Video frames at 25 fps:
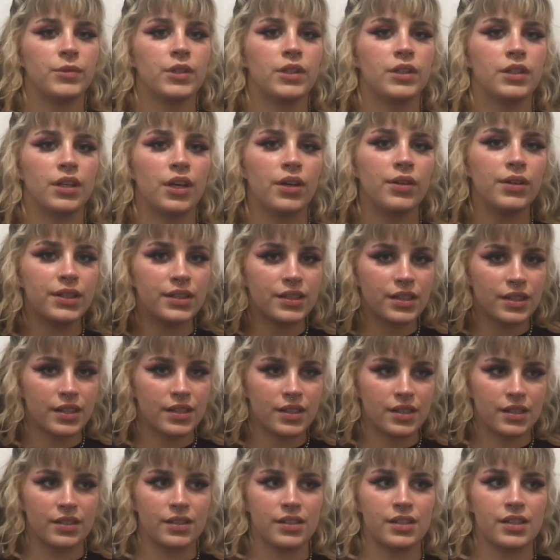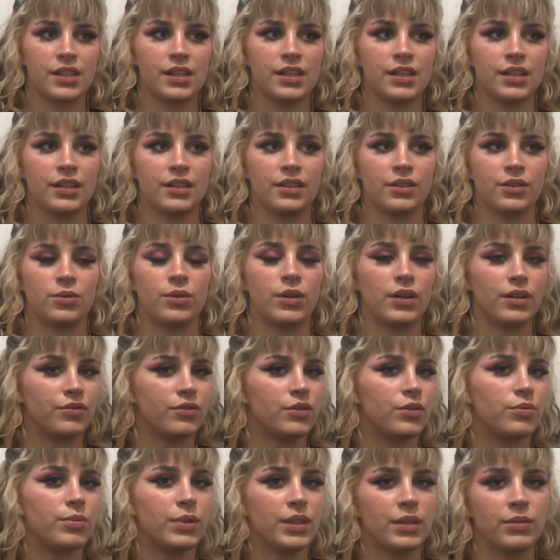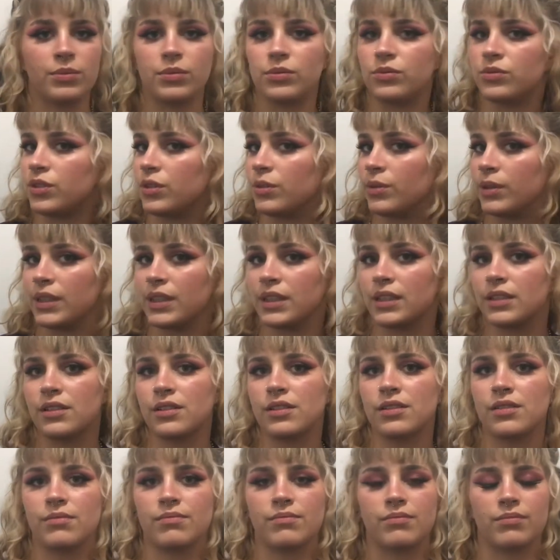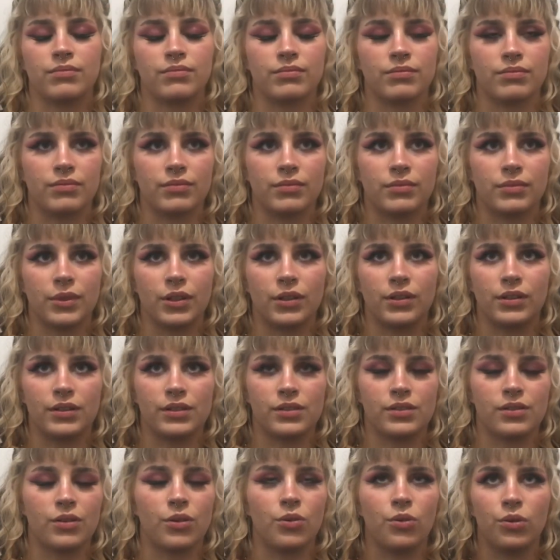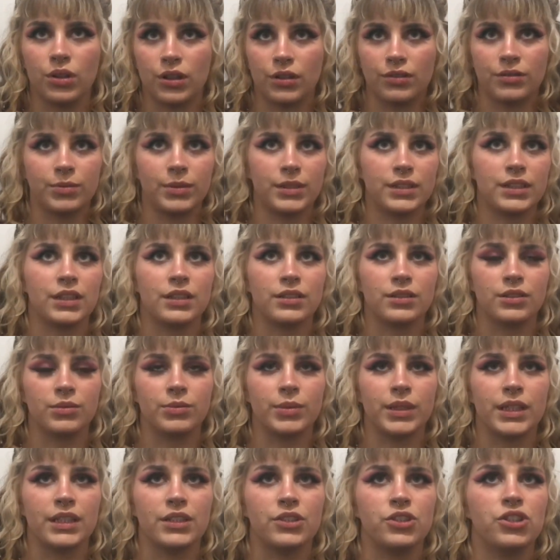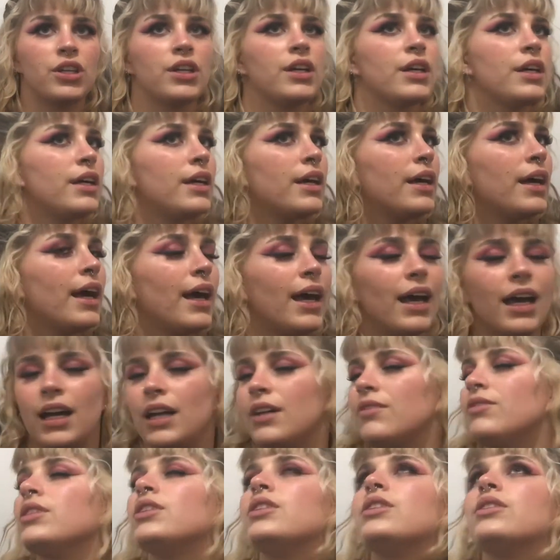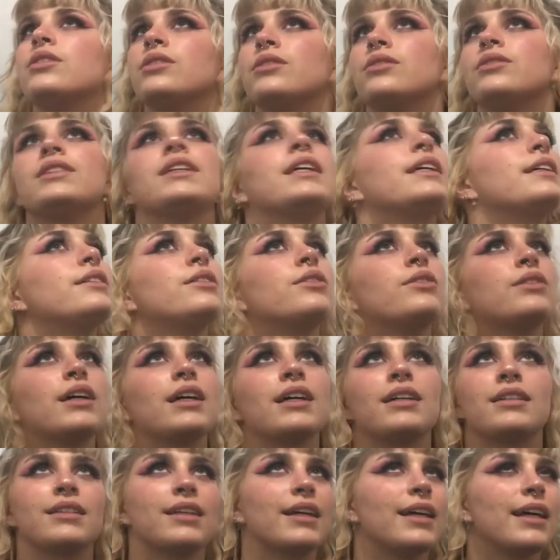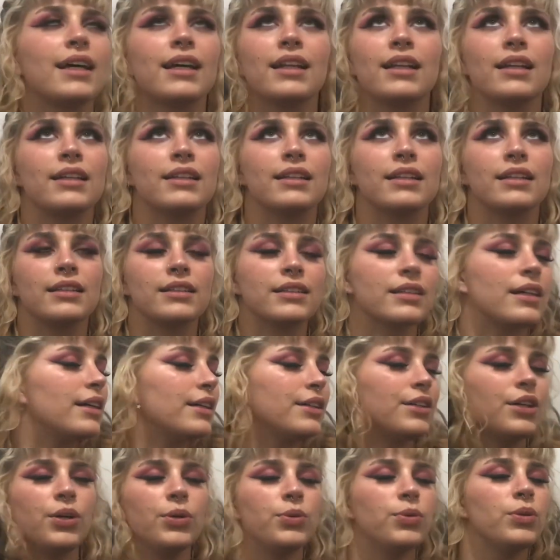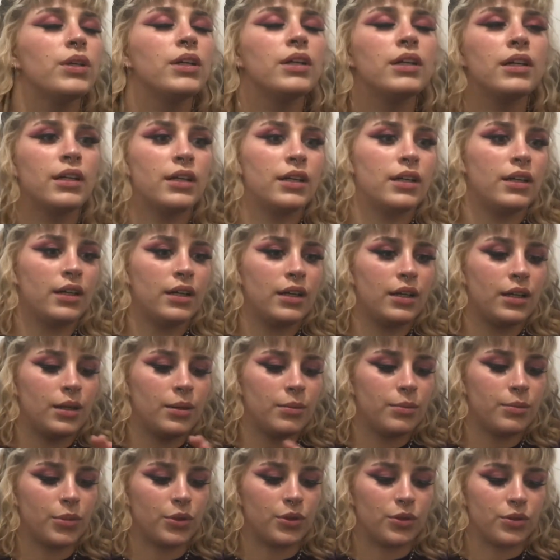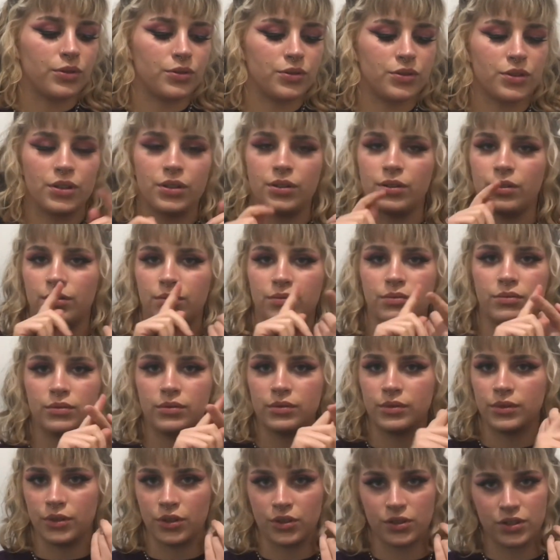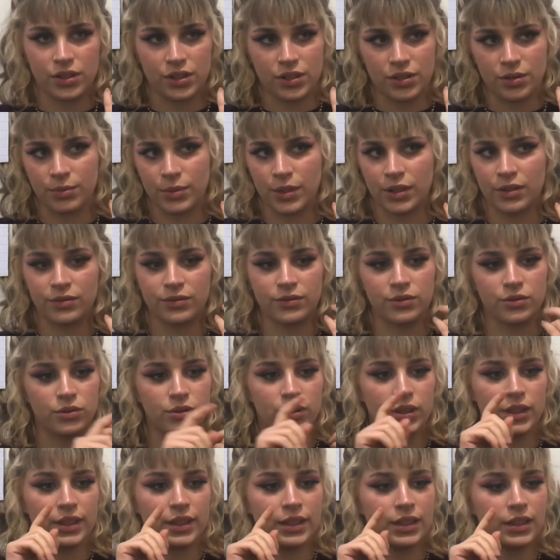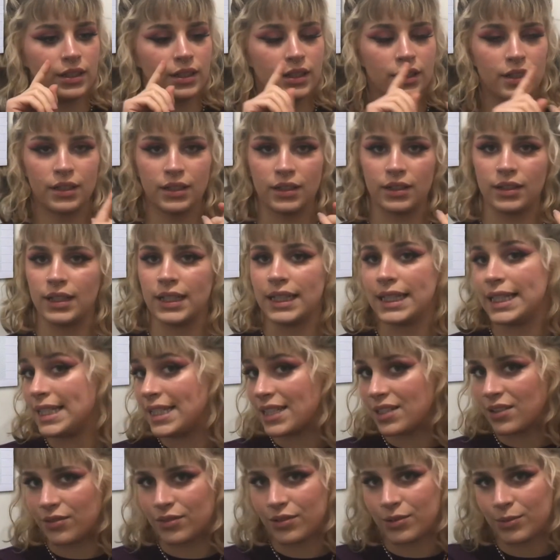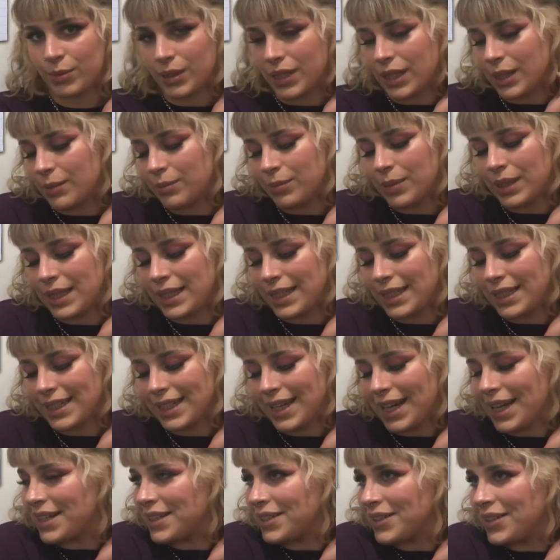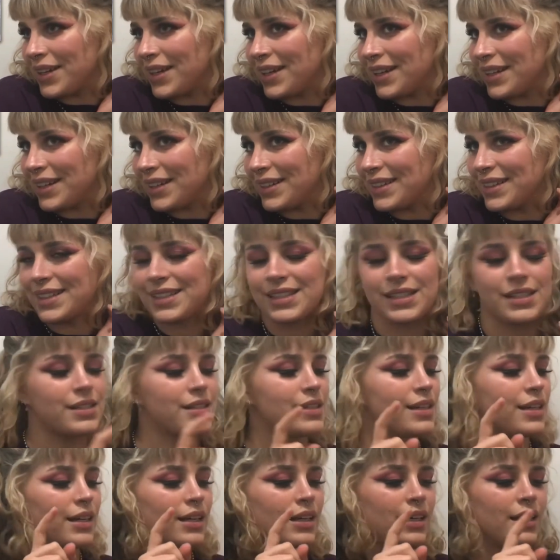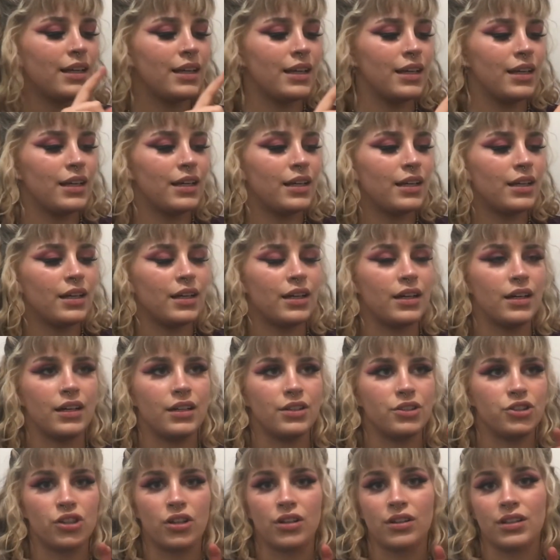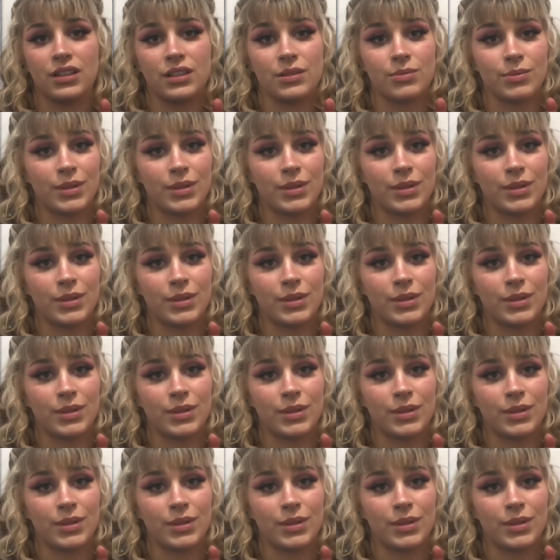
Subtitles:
Going into this, I'd seen quite a few people doing this. It's all over my TikTok page. Every girl on TikTok has their hair like this, I know. But also Narcissa Malfoy, Lisa from Blackpink had her hair like this. Charli,